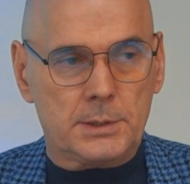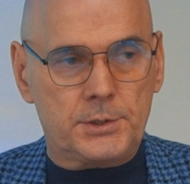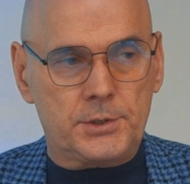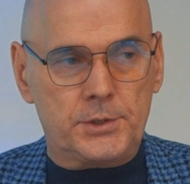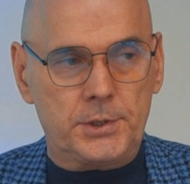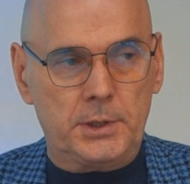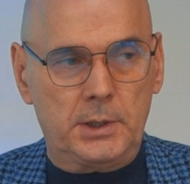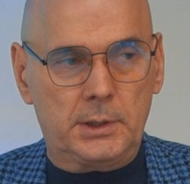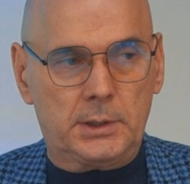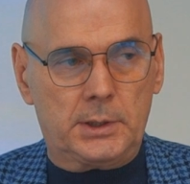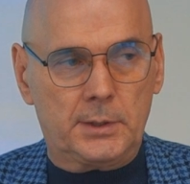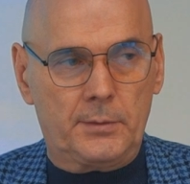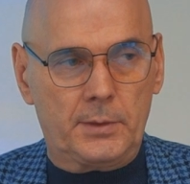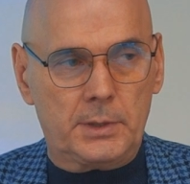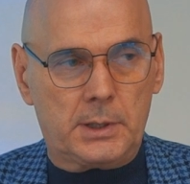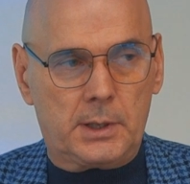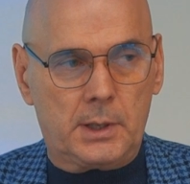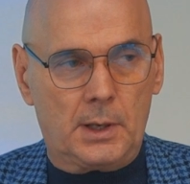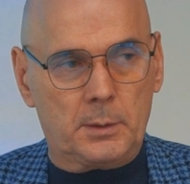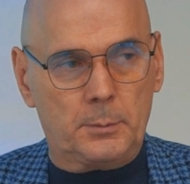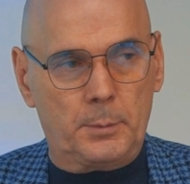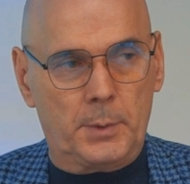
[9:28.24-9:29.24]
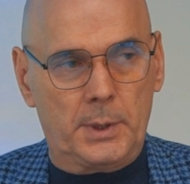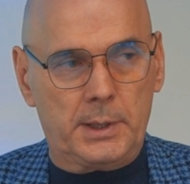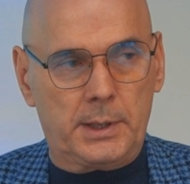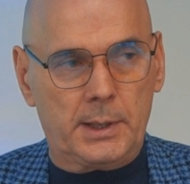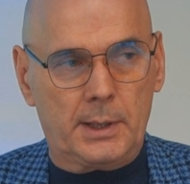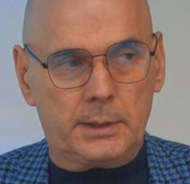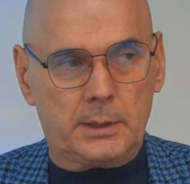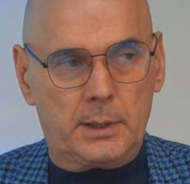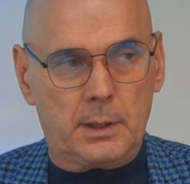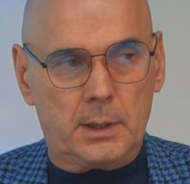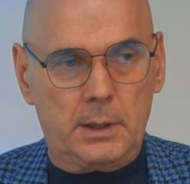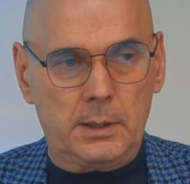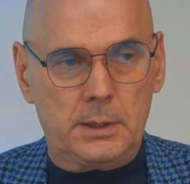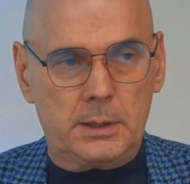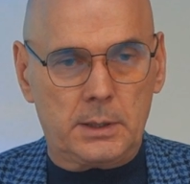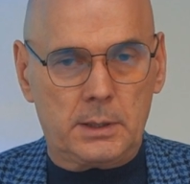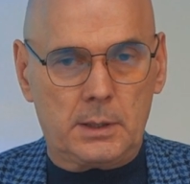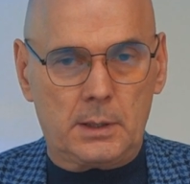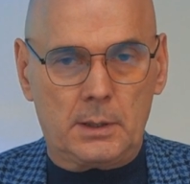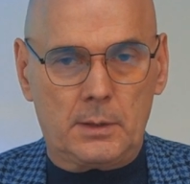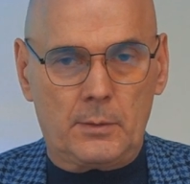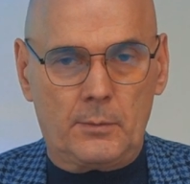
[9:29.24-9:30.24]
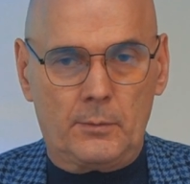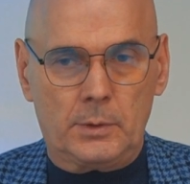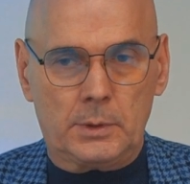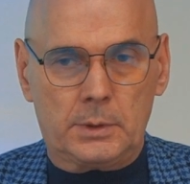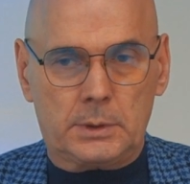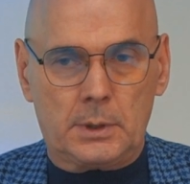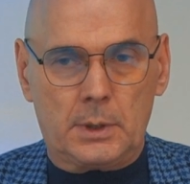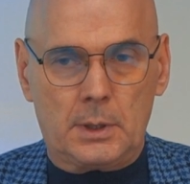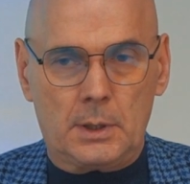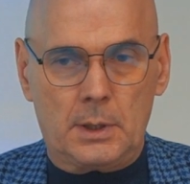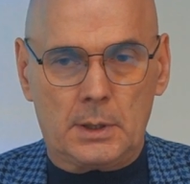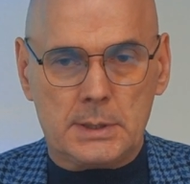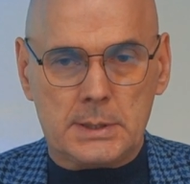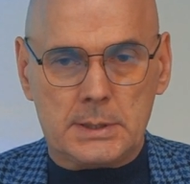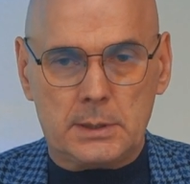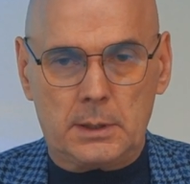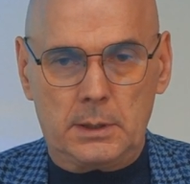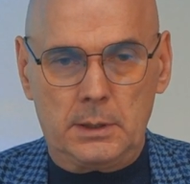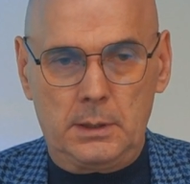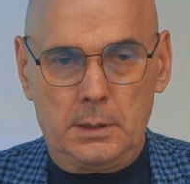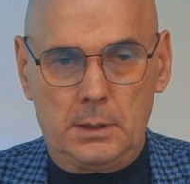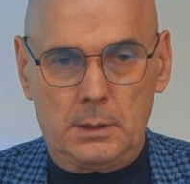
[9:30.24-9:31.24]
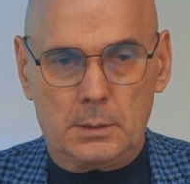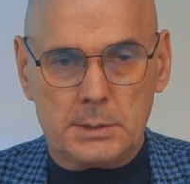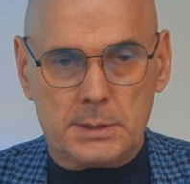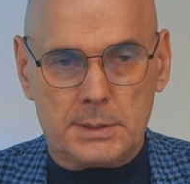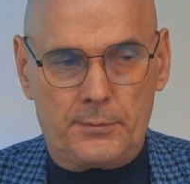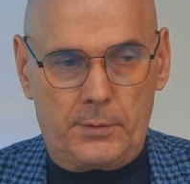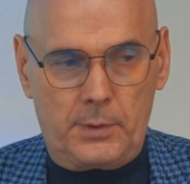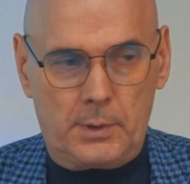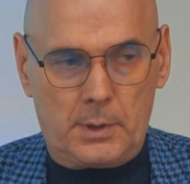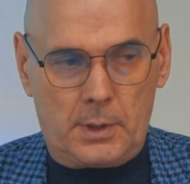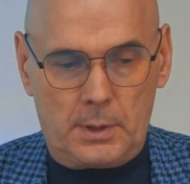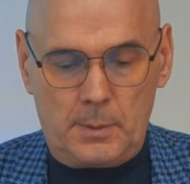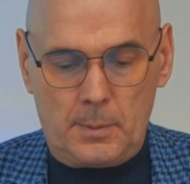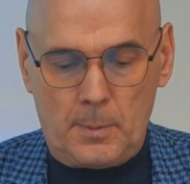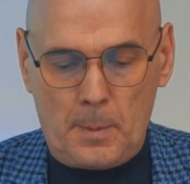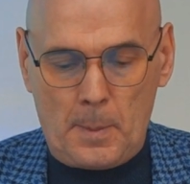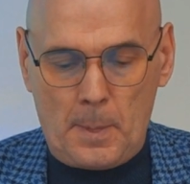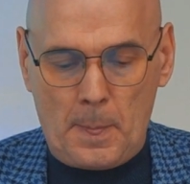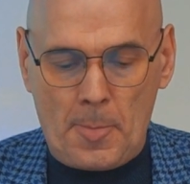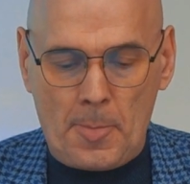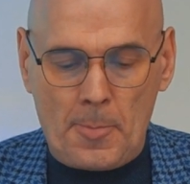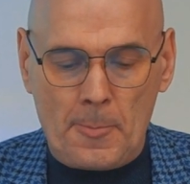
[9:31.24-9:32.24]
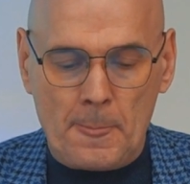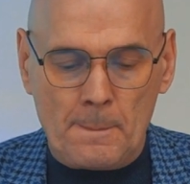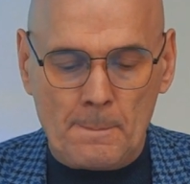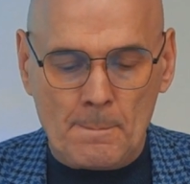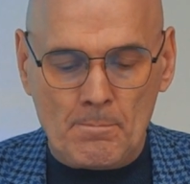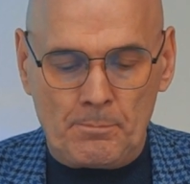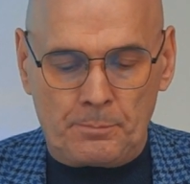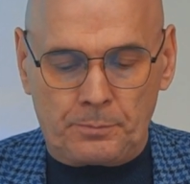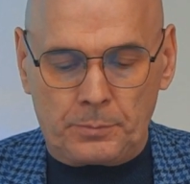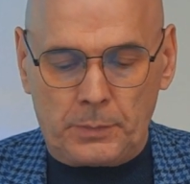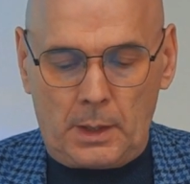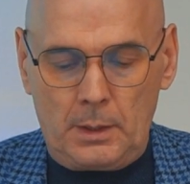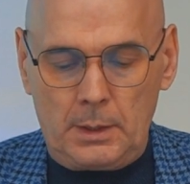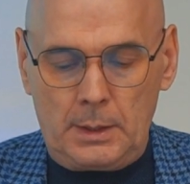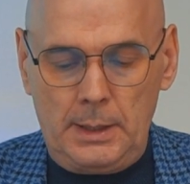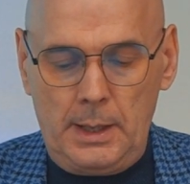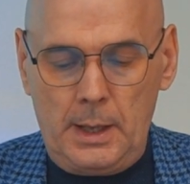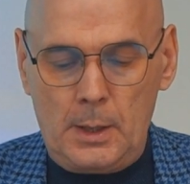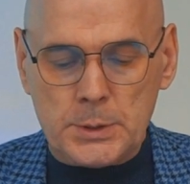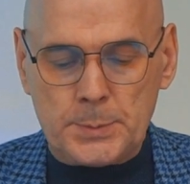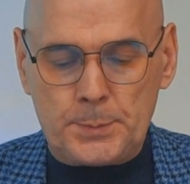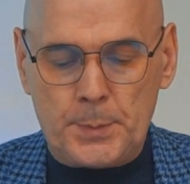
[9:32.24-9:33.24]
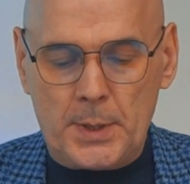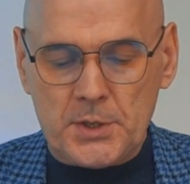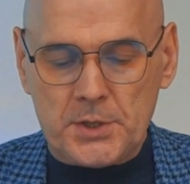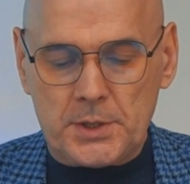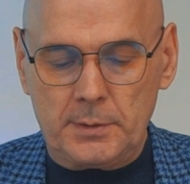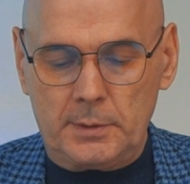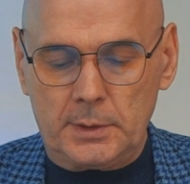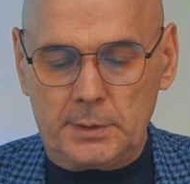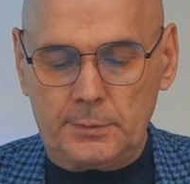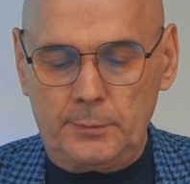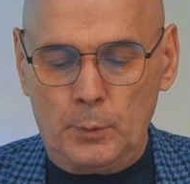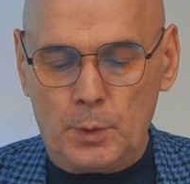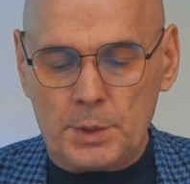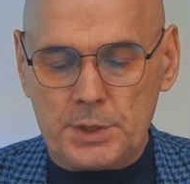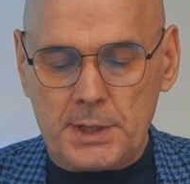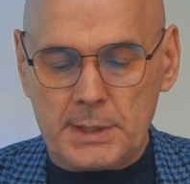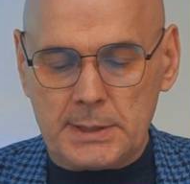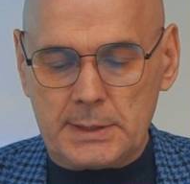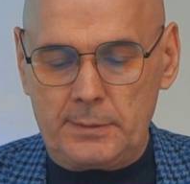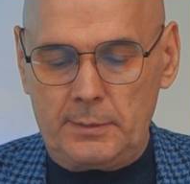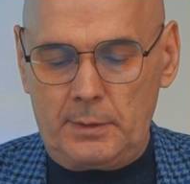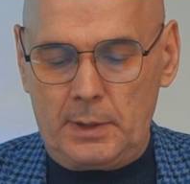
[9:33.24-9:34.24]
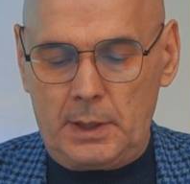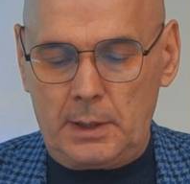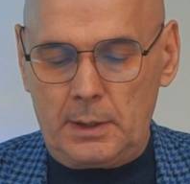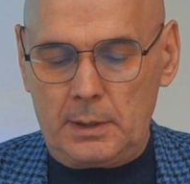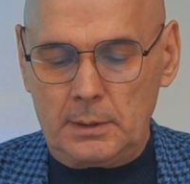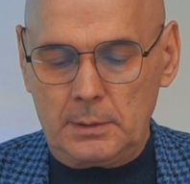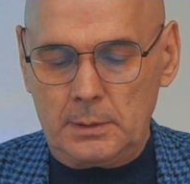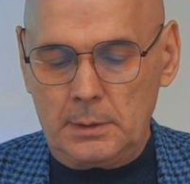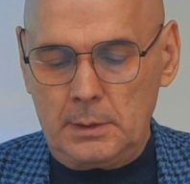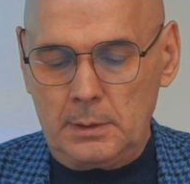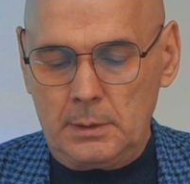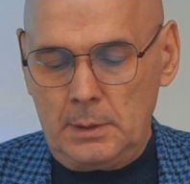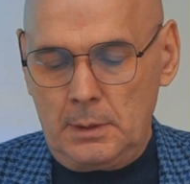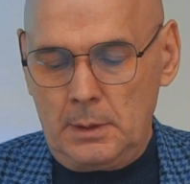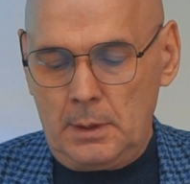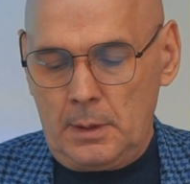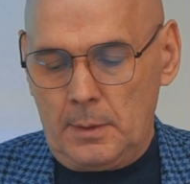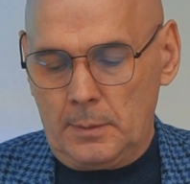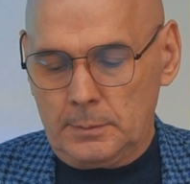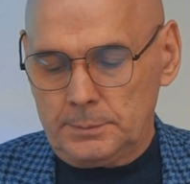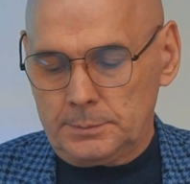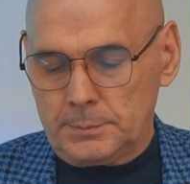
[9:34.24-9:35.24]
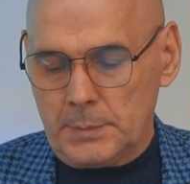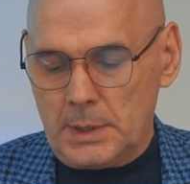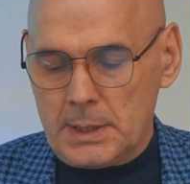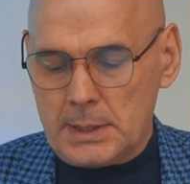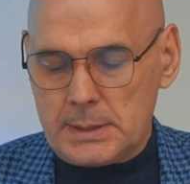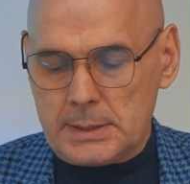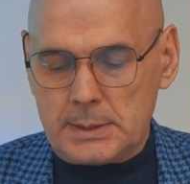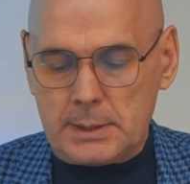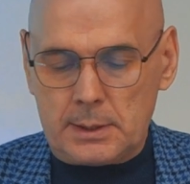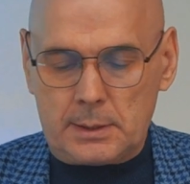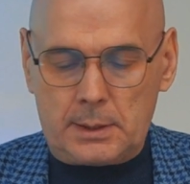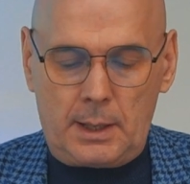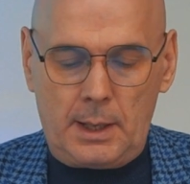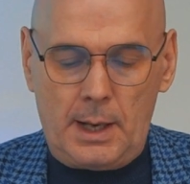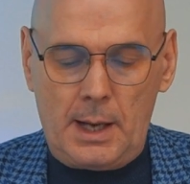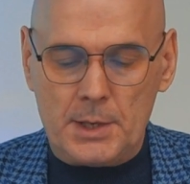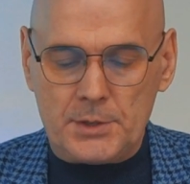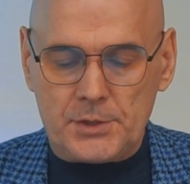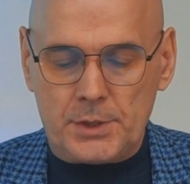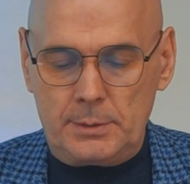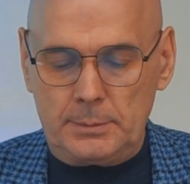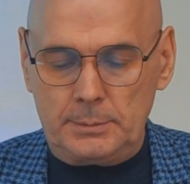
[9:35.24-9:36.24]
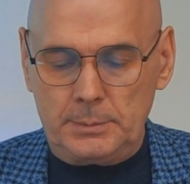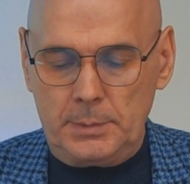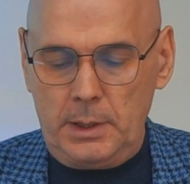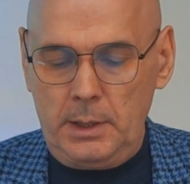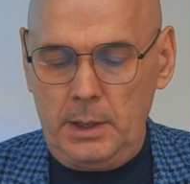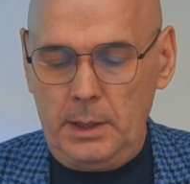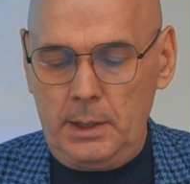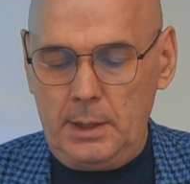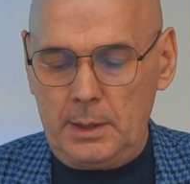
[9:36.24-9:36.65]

and other aspects affect our ability to make discoveries. For successful creative work,